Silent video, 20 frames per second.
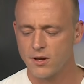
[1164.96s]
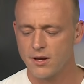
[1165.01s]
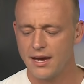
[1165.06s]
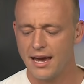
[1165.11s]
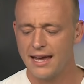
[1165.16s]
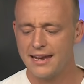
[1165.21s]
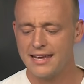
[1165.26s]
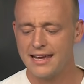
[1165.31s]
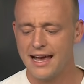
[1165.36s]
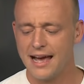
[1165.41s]

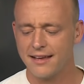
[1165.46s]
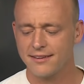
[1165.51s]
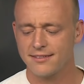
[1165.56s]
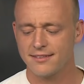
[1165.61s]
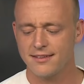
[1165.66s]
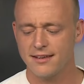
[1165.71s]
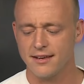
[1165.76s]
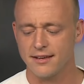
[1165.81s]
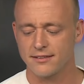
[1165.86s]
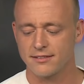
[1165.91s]
And he asked
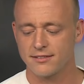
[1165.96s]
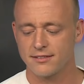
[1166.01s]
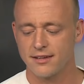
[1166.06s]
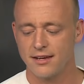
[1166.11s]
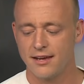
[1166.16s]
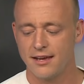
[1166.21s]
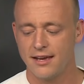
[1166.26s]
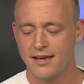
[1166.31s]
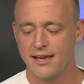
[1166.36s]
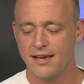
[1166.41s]
this.
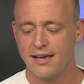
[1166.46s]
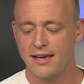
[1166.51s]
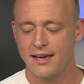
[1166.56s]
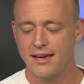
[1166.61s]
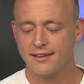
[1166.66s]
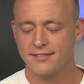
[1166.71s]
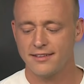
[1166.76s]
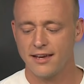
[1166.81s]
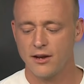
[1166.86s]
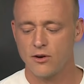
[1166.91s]

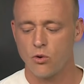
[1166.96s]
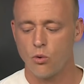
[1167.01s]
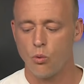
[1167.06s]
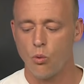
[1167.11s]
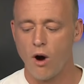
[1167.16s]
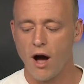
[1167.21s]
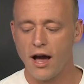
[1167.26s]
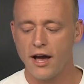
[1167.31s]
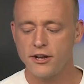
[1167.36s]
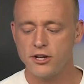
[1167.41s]
He said,
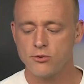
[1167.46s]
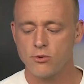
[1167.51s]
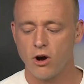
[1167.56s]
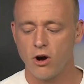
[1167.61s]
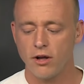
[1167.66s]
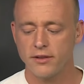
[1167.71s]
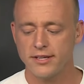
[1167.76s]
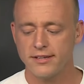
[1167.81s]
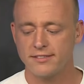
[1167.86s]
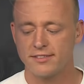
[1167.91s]
Why do
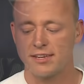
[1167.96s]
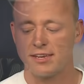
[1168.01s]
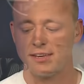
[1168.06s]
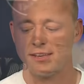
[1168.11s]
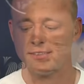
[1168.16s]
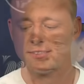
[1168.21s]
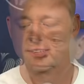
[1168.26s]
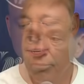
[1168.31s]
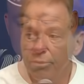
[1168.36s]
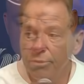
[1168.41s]
all these
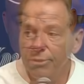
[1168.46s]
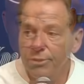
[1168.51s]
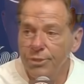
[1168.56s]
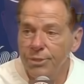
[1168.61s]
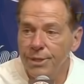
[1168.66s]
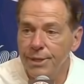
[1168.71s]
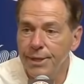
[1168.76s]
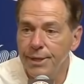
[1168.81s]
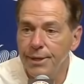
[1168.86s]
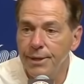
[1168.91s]
kids commit
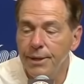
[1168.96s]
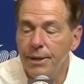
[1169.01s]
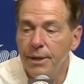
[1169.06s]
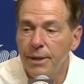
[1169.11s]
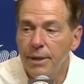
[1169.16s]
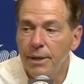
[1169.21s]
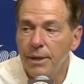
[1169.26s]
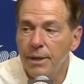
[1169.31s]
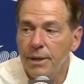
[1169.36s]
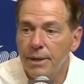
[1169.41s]
to
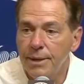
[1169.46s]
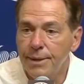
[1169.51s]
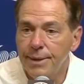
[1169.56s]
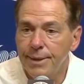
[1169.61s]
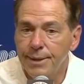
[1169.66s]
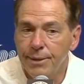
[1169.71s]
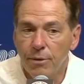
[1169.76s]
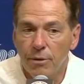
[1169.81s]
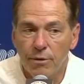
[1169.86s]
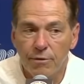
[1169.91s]
Alabama
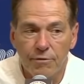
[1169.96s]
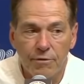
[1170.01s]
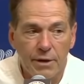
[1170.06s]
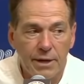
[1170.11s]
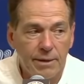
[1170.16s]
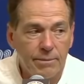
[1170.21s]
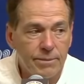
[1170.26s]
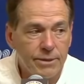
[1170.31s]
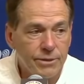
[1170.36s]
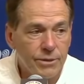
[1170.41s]
knowing Nick
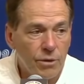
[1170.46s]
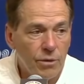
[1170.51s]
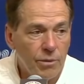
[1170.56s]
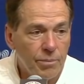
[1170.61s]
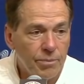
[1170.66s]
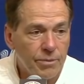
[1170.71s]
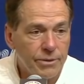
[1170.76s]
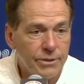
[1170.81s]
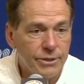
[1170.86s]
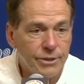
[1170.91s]
Saban's about
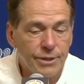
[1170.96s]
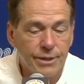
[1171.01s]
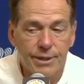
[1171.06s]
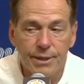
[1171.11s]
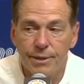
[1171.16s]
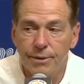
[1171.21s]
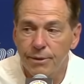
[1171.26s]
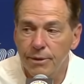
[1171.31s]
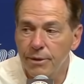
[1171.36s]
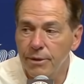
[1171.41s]
to retire?
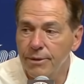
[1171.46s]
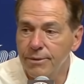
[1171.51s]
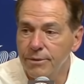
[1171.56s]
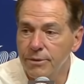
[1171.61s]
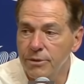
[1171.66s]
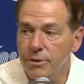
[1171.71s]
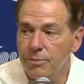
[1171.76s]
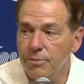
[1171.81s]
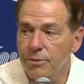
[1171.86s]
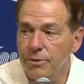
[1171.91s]

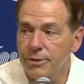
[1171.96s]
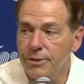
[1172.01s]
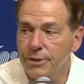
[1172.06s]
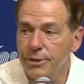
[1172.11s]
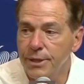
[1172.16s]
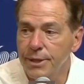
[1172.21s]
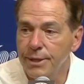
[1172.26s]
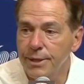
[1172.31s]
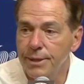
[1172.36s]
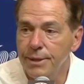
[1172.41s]

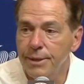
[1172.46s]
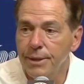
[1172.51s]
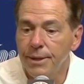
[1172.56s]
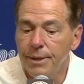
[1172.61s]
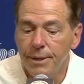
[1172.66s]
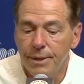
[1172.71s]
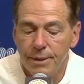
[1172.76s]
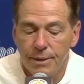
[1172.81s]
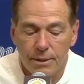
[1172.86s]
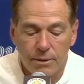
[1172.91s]
Well,
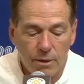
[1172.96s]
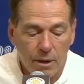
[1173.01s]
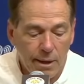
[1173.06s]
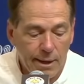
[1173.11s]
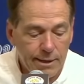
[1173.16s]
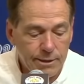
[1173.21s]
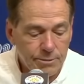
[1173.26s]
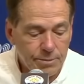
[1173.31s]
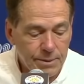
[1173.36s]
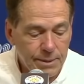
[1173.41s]
my simple
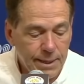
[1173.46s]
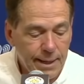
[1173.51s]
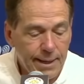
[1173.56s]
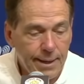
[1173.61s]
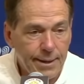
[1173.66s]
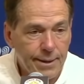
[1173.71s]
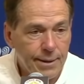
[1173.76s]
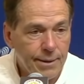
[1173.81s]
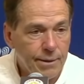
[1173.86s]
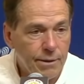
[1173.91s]
answer is
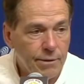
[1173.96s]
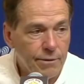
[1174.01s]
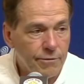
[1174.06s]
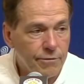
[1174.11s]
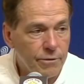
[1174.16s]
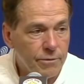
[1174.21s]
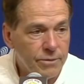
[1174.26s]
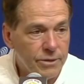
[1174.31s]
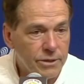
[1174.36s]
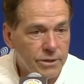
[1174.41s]
I don't think
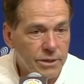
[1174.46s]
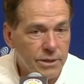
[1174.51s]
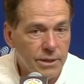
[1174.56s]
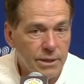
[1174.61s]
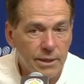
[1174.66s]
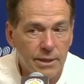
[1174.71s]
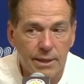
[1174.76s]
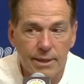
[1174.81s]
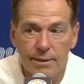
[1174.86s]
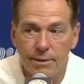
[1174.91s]
he's anywhere
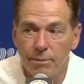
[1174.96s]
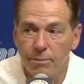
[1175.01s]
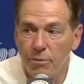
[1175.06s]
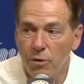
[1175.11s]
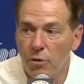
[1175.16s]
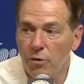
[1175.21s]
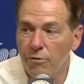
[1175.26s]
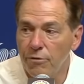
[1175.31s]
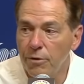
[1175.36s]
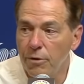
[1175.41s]
close to
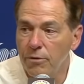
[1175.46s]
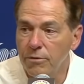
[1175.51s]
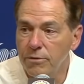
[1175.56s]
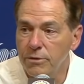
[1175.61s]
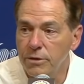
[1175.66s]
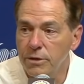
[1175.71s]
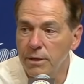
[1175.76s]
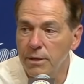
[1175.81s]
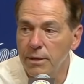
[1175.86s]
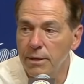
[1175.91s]
retirement.
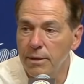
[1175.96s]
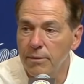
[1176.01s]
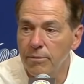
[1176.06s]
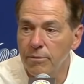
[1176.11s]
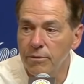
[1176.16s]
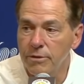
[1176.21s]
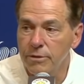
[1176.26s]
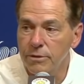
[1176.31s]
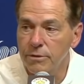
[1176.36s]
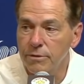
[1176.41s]
Now, that's my
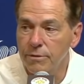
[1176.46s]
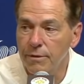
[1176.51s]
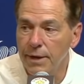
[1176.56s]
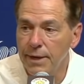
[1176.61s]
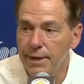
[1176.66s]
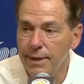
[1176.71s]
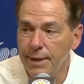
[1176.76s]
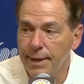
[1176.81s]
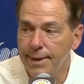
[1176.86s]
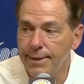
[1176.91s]
simple
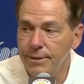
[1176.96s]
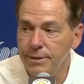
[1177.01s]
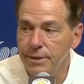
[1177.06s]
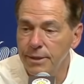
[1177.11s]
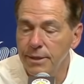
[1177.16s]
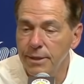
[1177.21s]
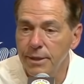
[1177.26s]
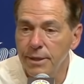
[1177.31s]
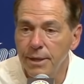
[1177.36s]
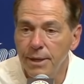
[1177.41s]
answer.
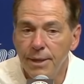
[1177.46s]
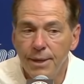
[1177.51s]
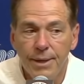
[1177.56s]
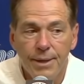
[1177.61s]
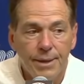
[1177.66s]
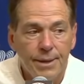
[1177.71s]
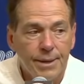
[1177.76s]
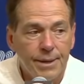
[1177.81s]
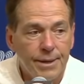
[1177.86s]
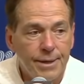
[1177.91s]
Obviously, they don't
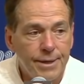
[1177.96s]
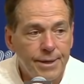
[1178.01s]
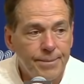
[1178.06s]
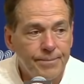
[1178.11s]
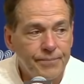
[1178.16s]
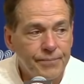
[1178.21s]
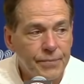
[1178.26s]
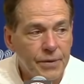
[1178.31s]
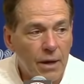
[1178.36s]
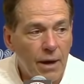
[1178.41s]
think so
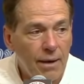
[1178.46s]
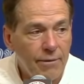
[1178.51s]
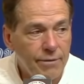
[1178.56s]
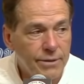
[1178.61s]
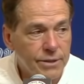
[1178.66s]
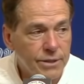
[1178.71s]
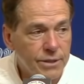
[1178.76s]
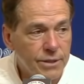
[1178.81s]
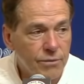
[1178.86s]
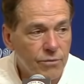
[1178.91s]
ever,
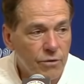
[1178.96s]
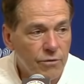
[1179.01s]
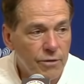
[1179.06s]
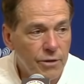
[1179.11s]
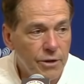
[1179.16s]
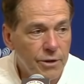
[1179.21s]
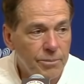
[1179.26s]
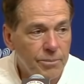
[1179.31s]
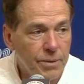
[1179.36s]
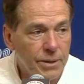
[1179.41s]
or either.